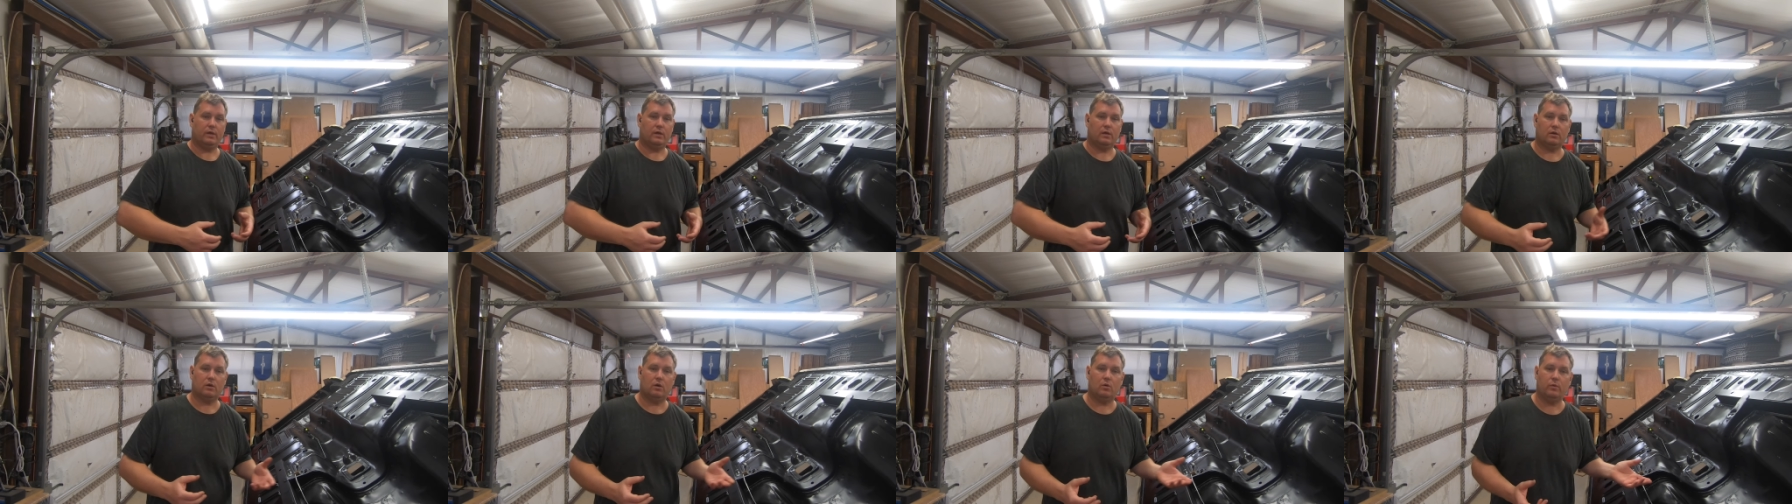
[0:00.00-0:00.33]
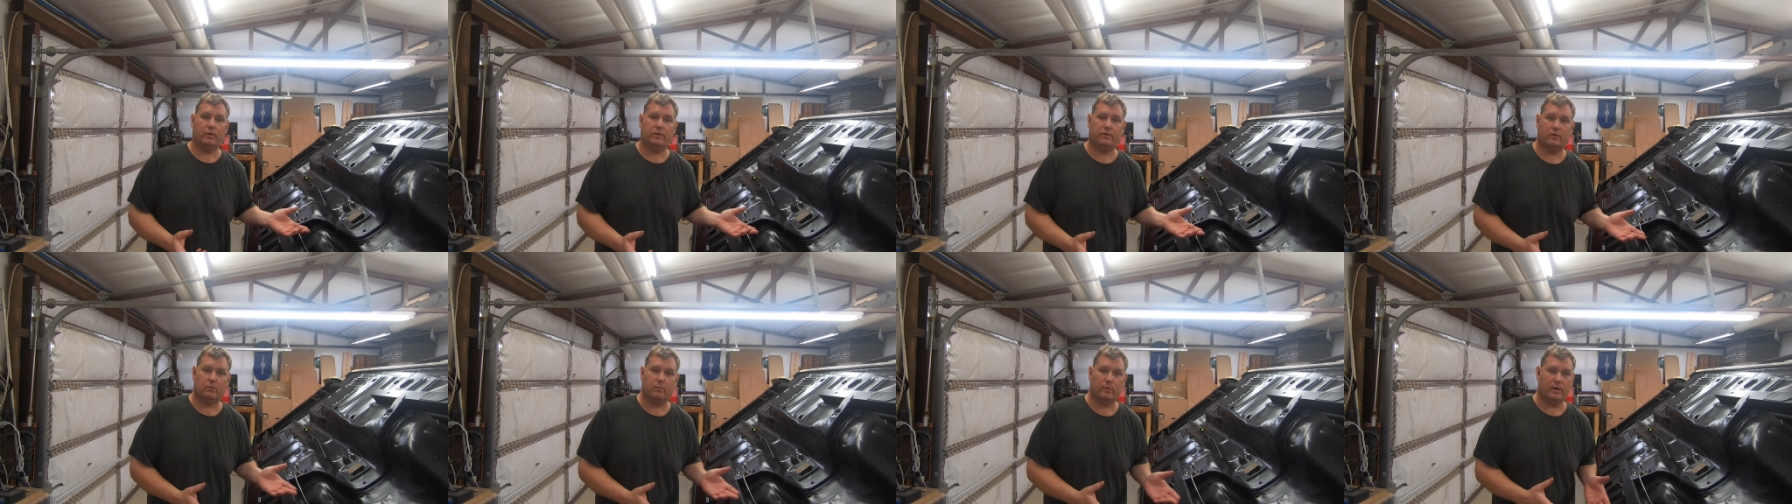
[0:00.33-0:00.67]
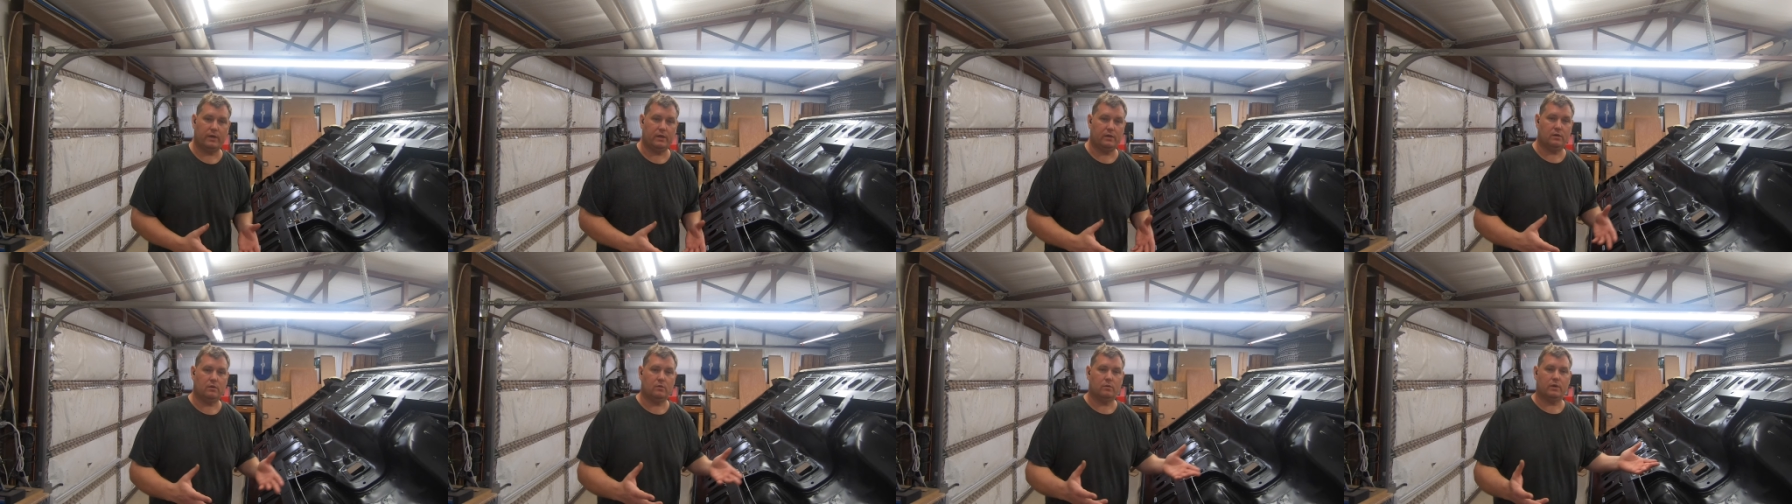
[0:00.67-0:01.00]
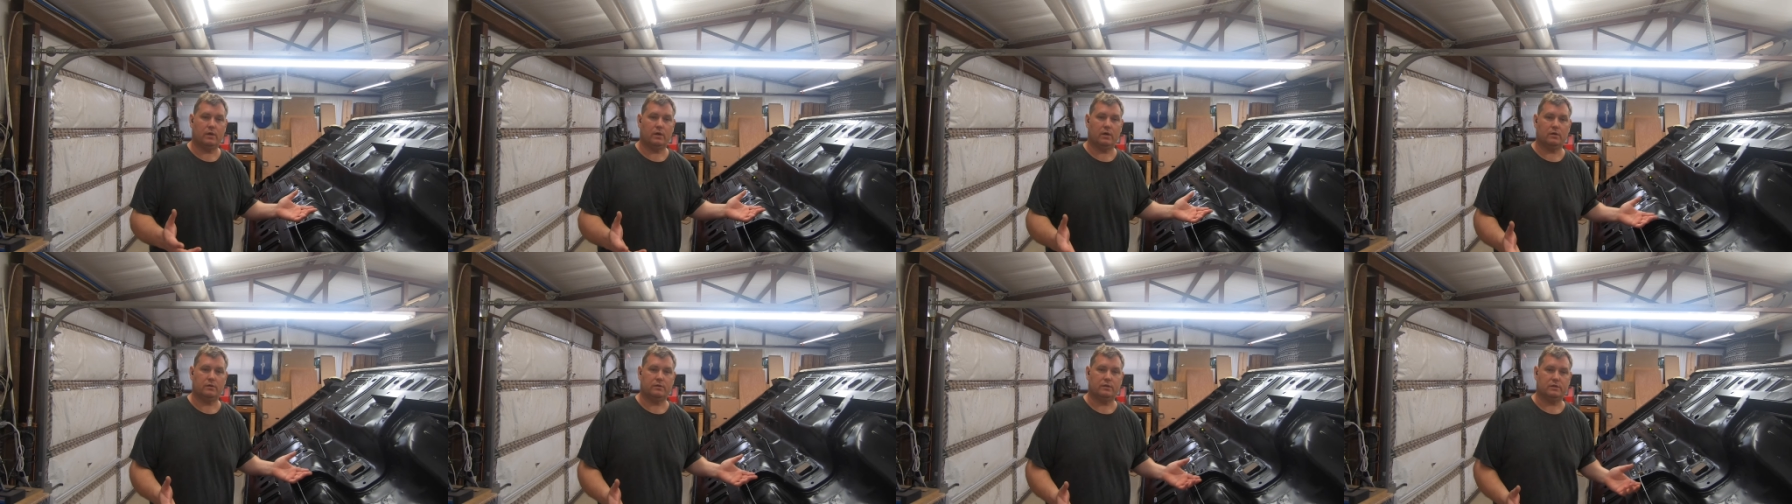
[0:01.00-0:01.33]
I'll go either way. I don't
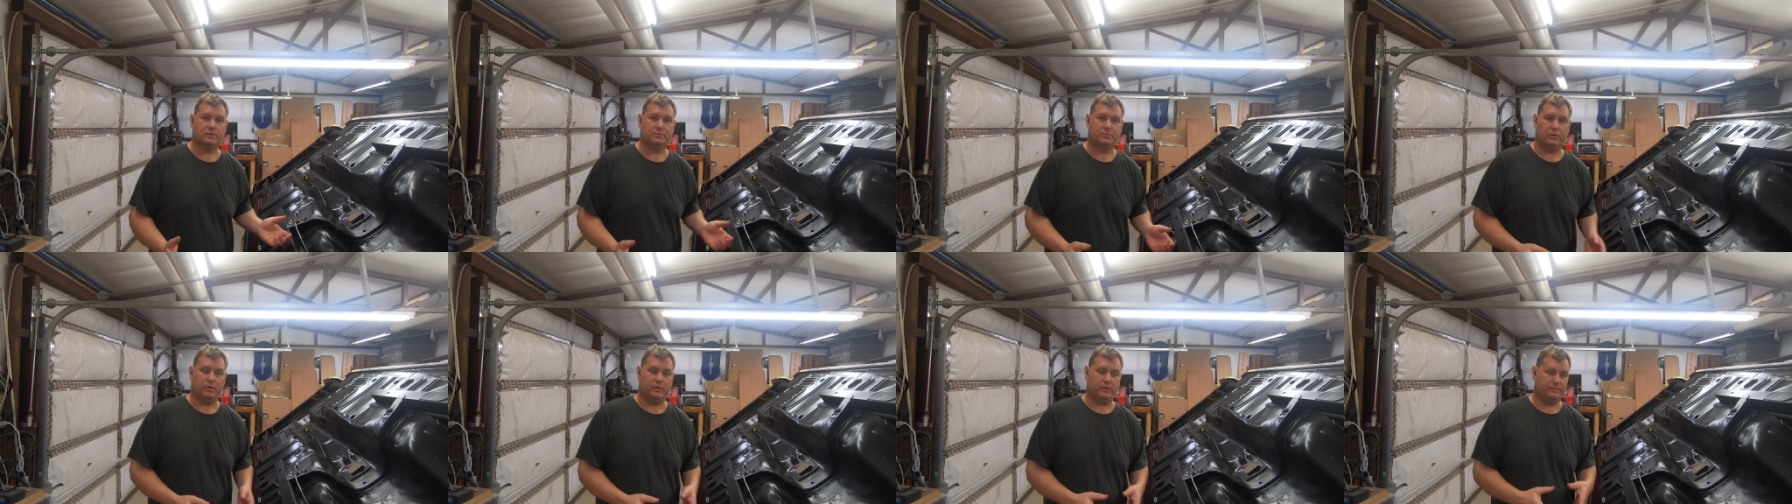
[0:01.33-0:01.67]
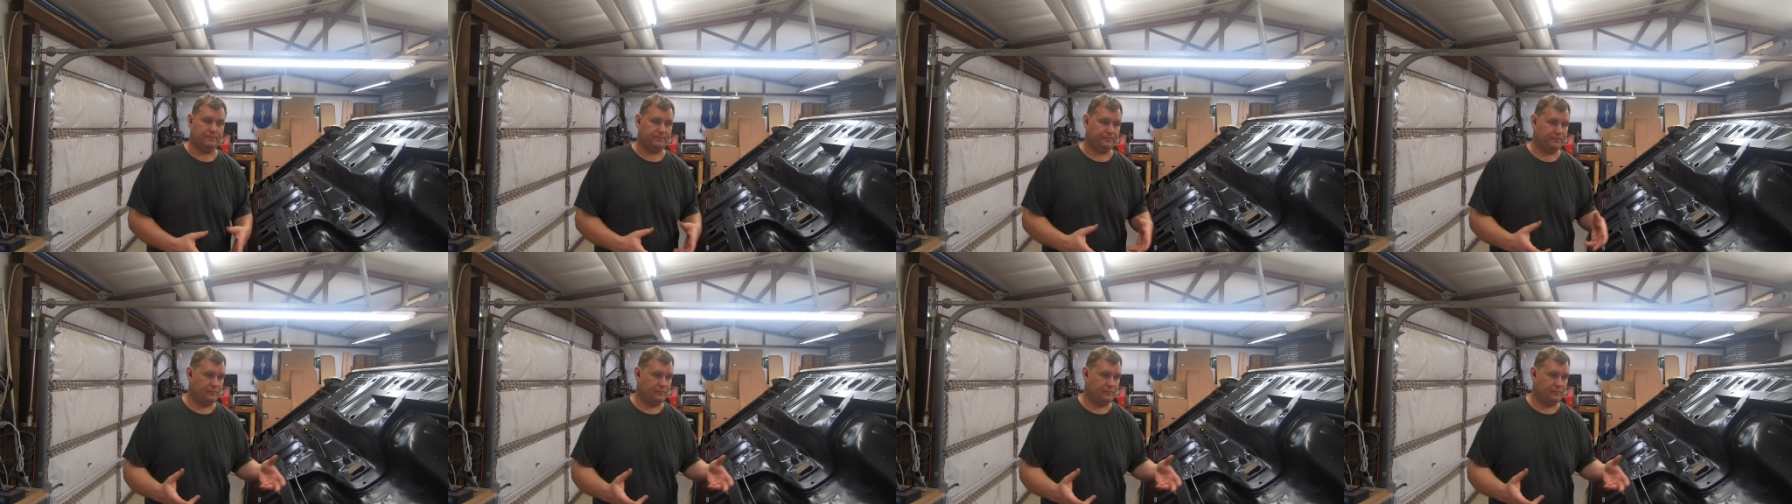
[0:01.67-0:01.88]
care at this point.